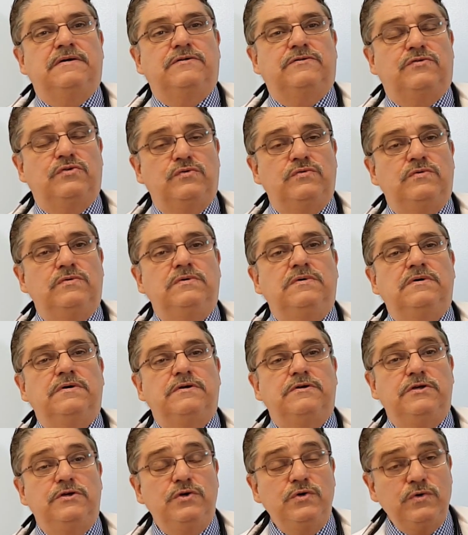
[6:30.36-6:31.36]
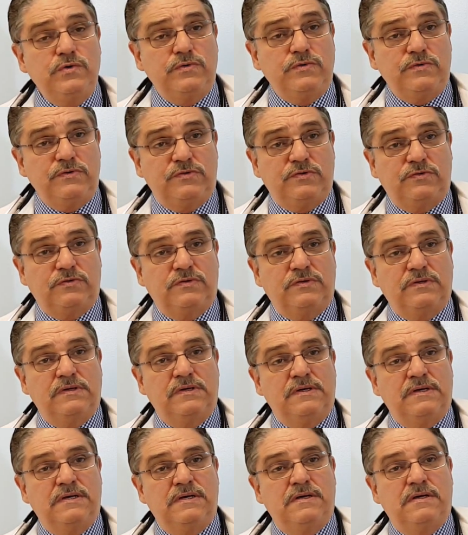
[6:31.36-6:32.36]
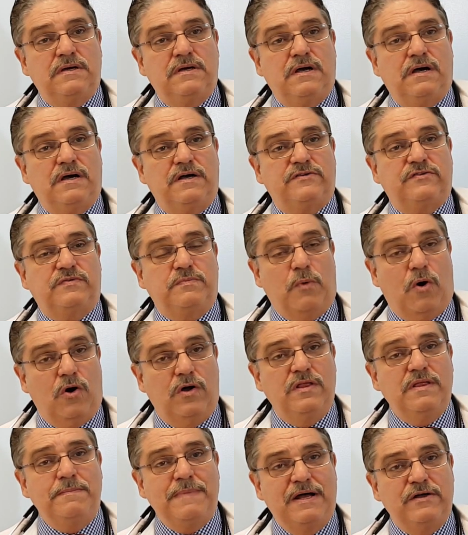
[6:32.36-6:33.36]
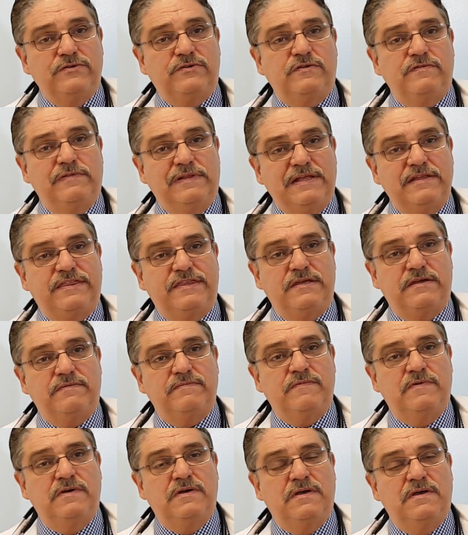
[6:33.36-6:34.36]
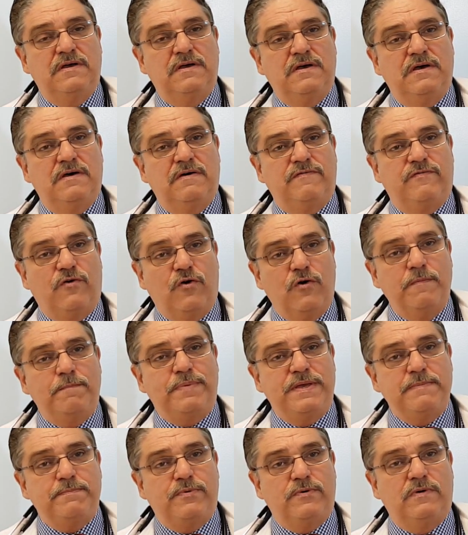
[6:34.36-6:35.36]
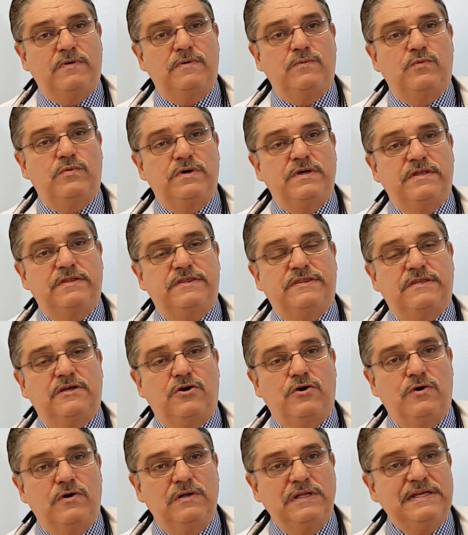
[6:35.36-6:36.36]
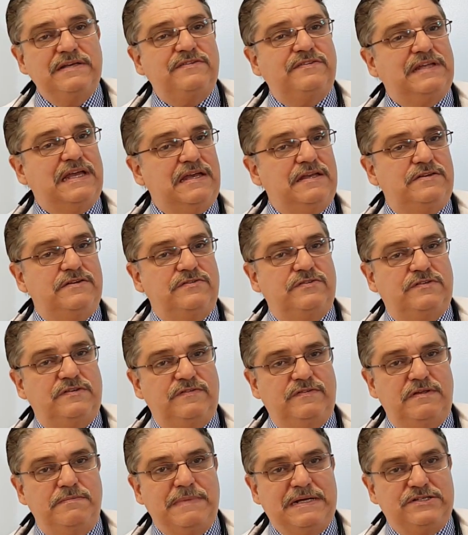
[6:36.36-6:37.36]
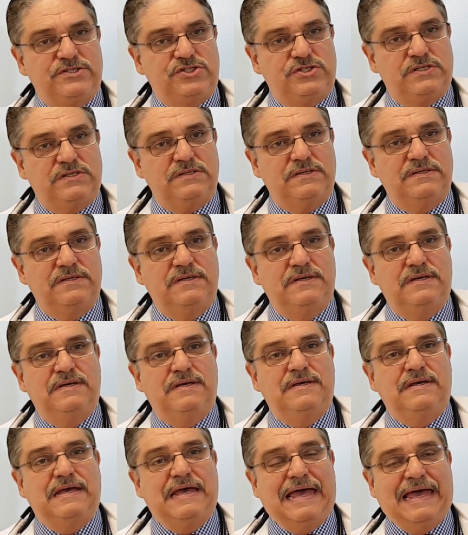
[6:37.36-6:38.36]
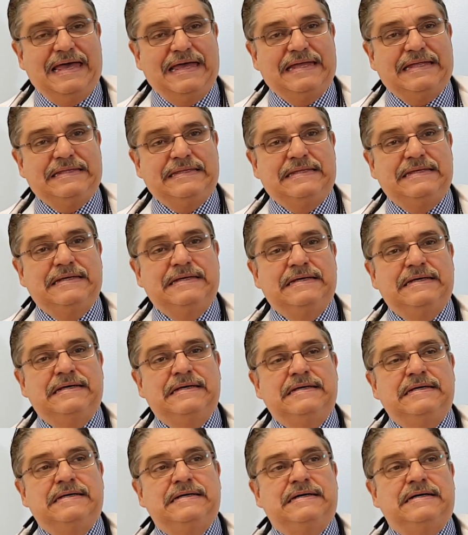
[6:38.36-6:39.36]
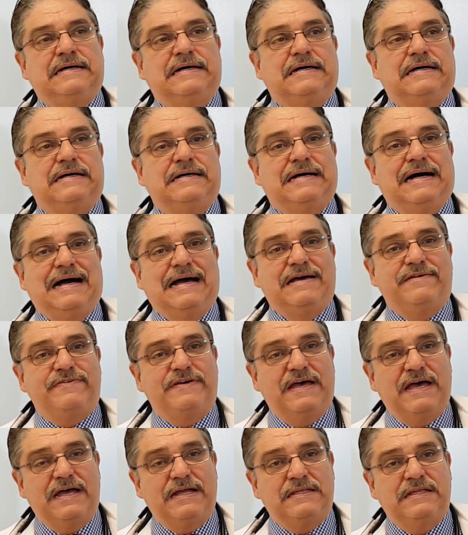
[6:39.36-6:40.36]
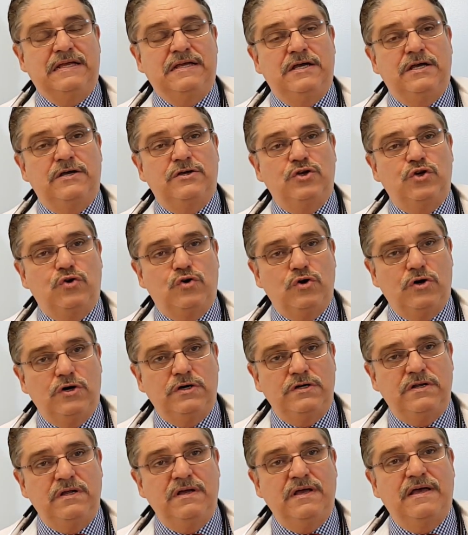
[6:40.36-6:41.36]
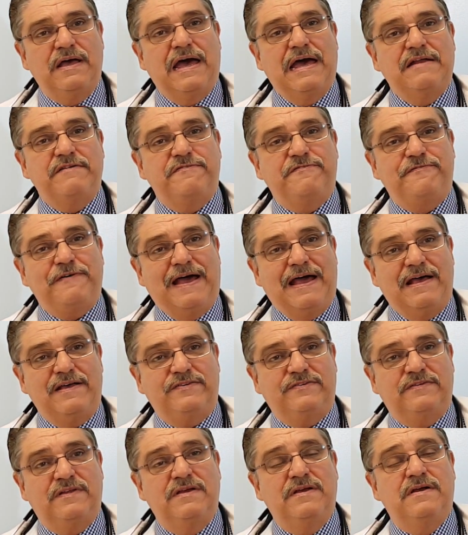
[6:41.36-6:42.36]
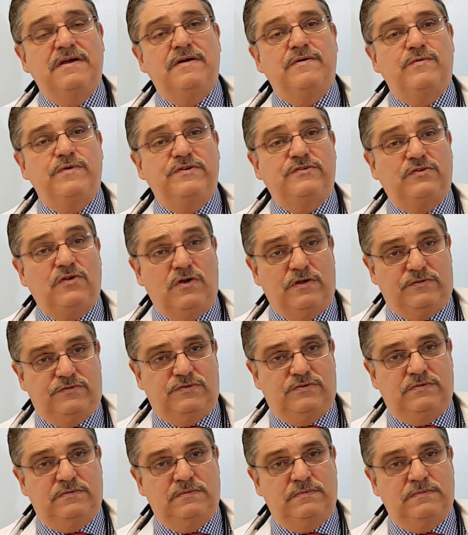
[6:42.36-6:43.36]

to use small amounts of lithium for people with early stages of dementia, and I have had good and fast results.